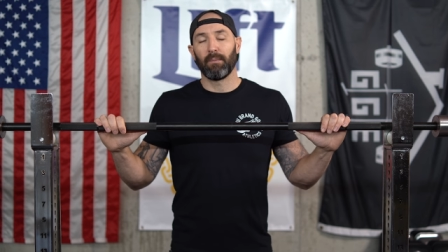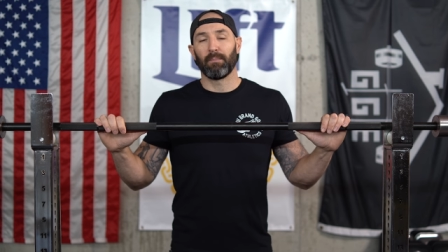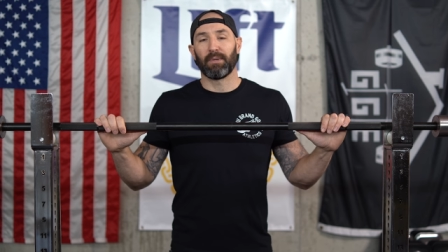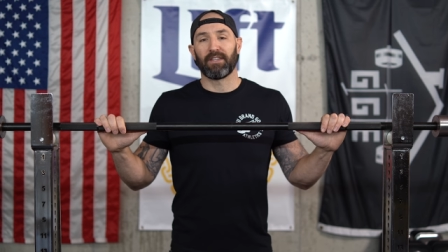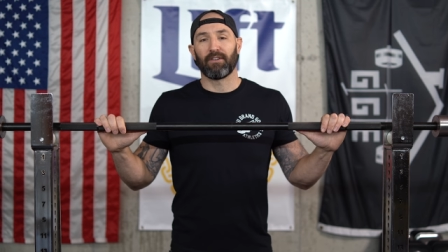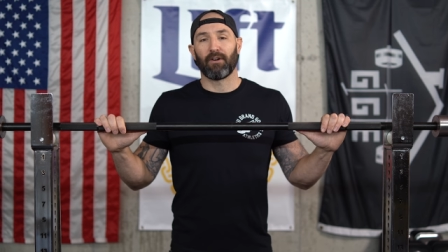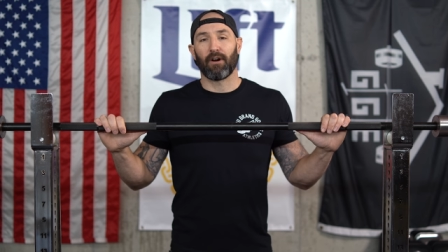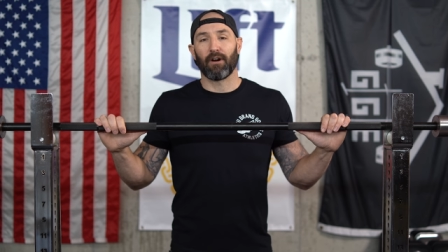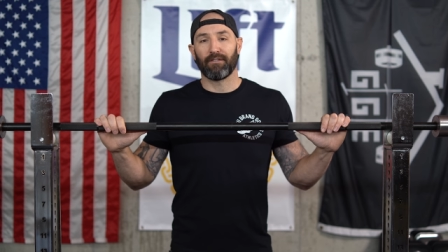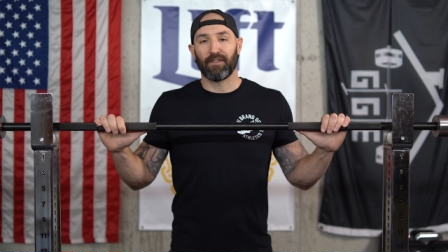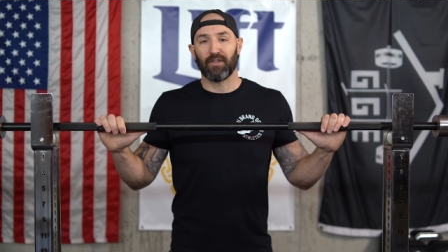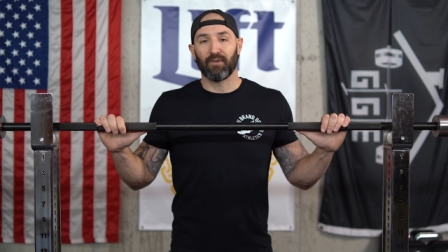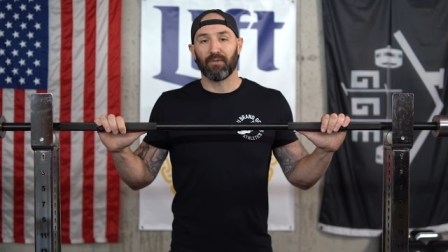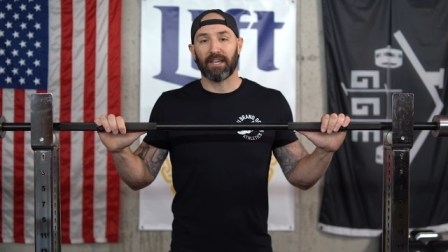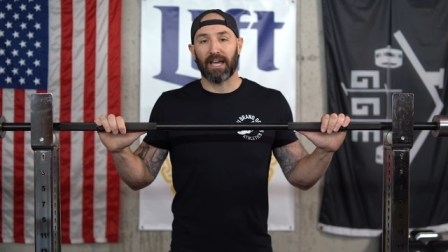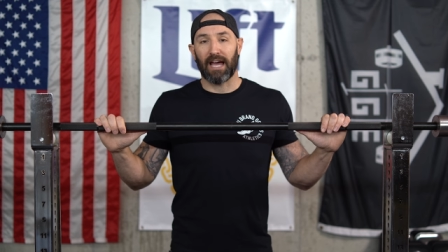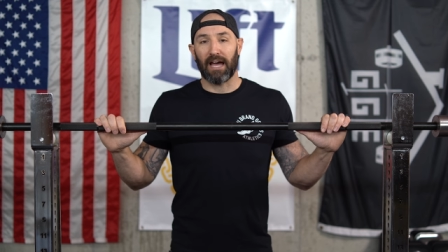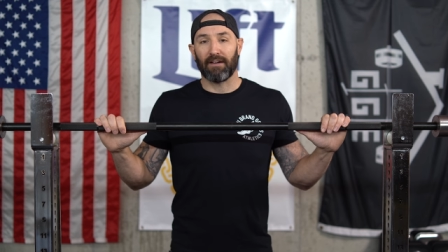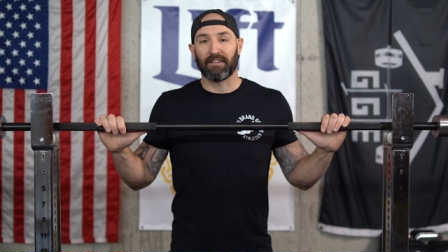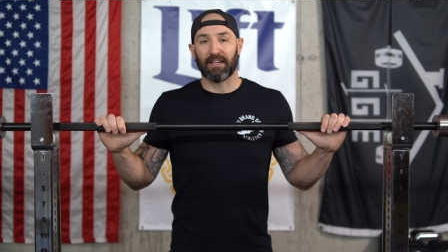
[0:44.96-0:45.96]
but there are a few
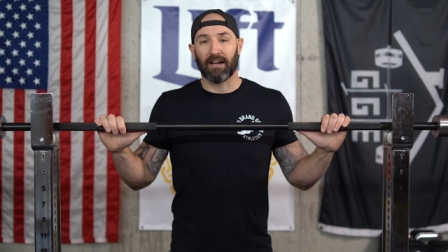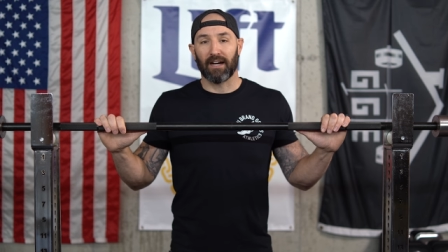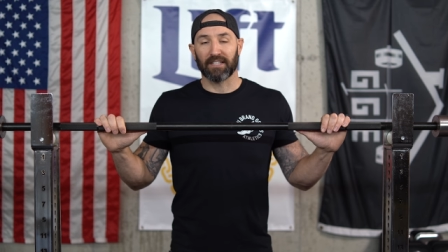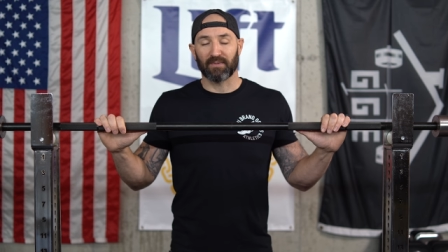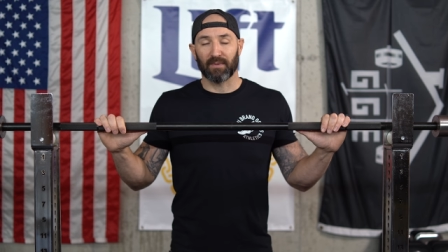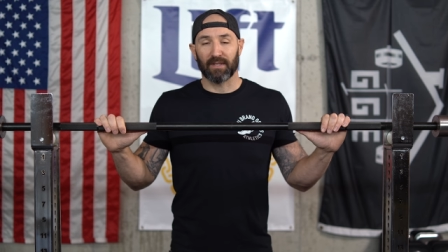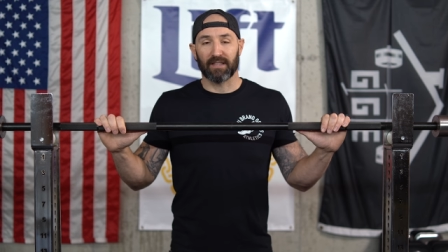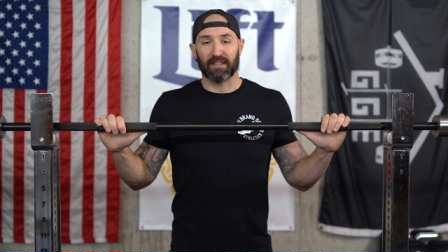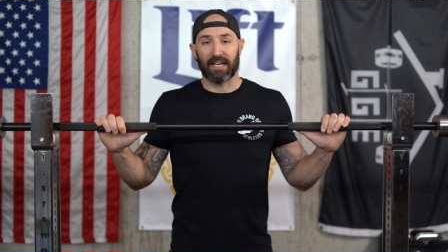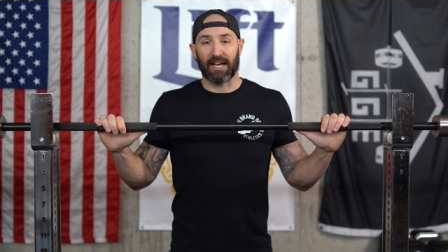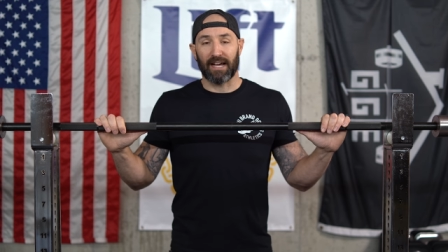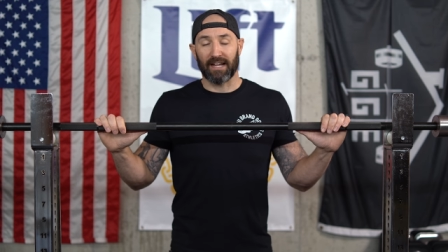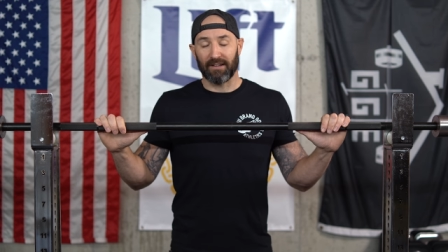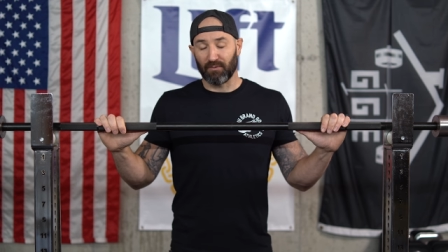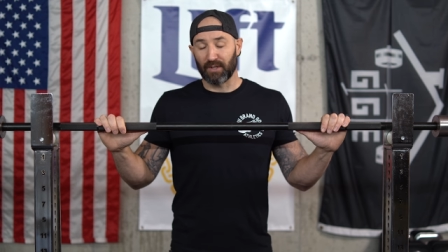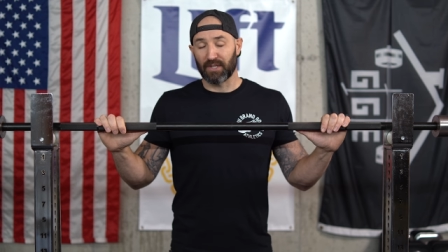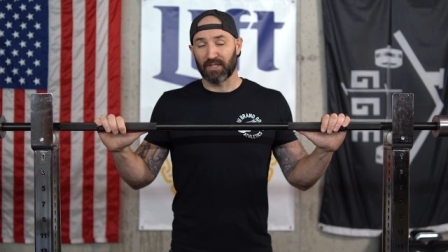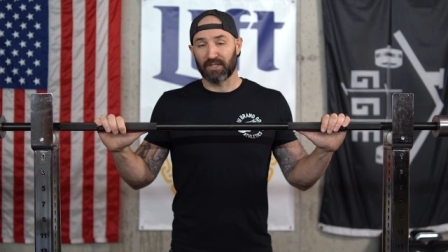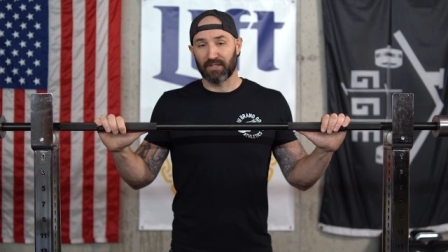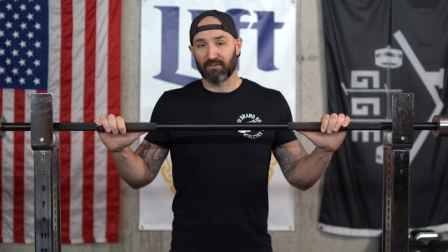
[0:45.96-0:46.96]
caveats with that,
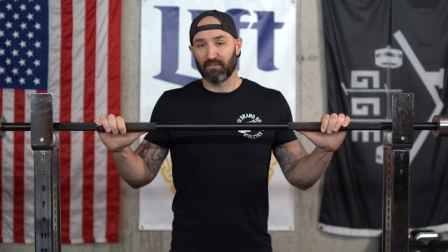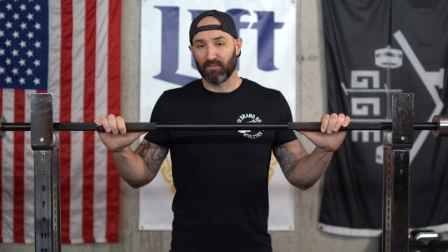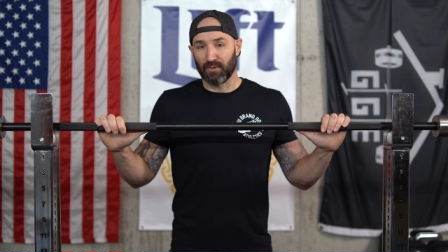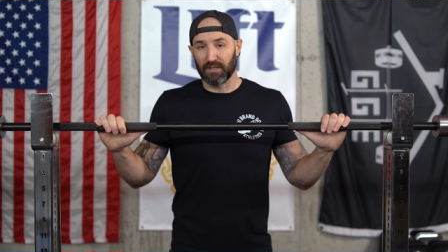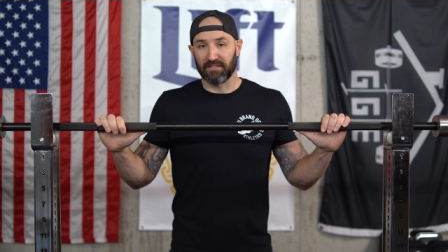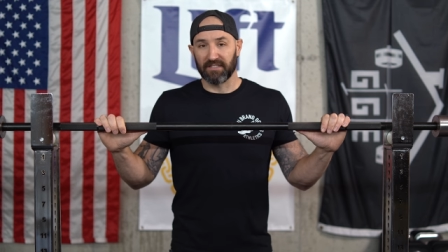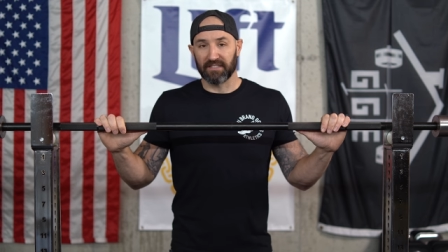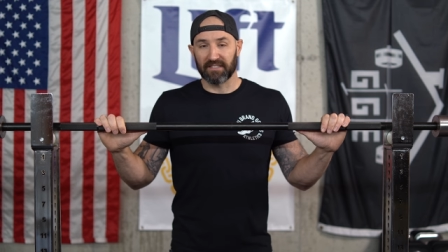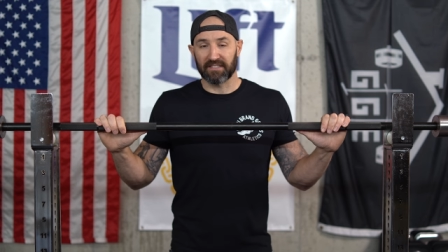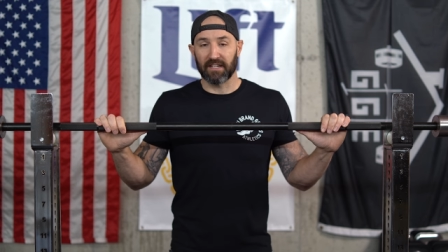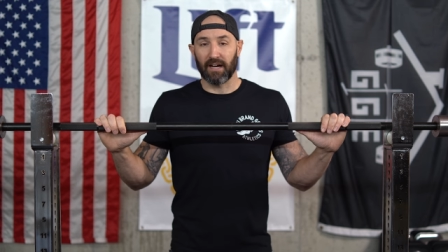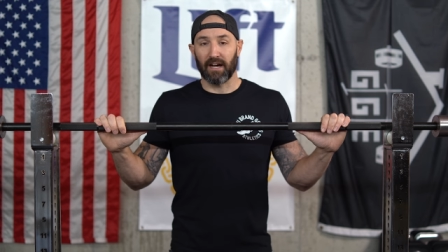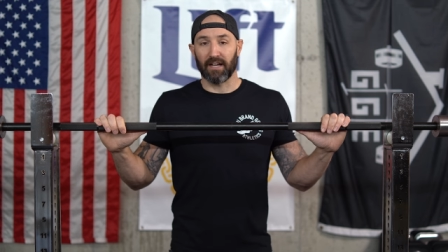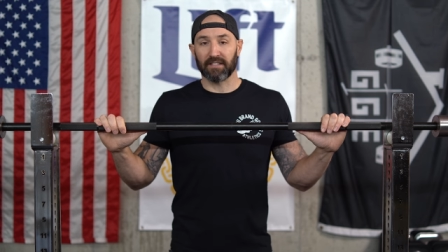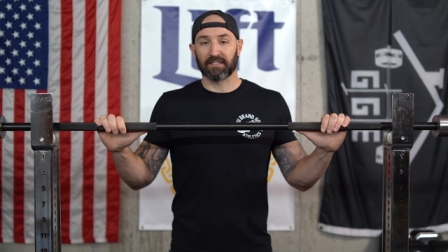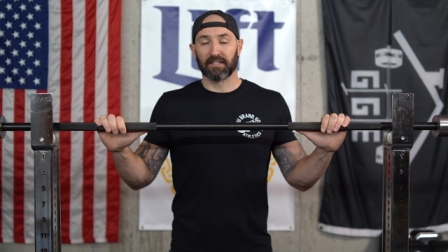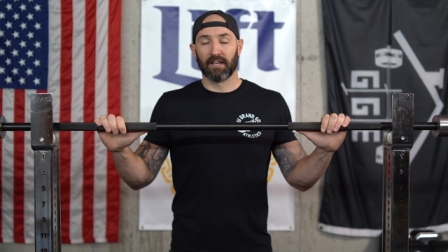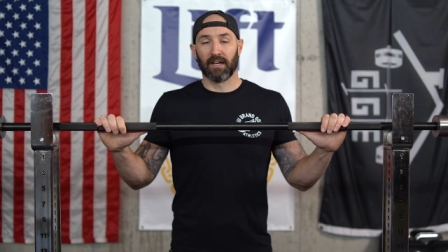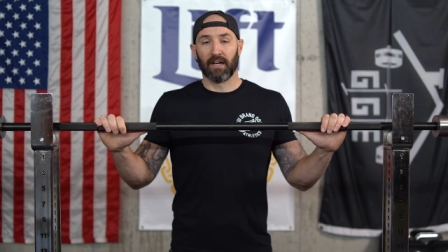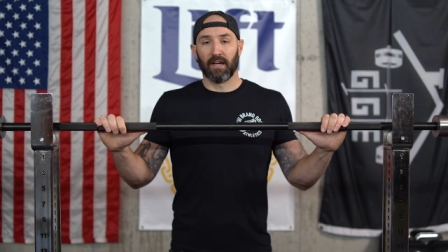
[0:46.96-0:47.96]
which we'll
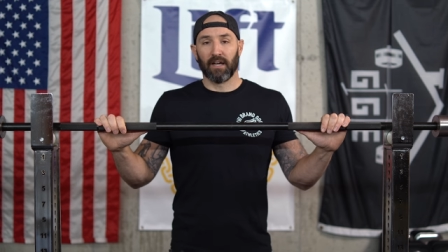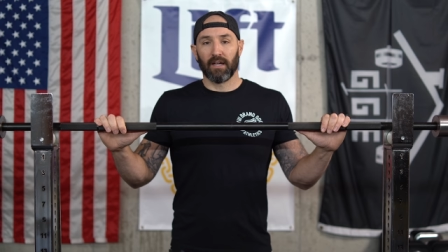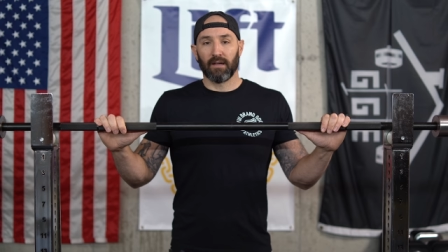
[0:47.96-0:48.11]
discuss.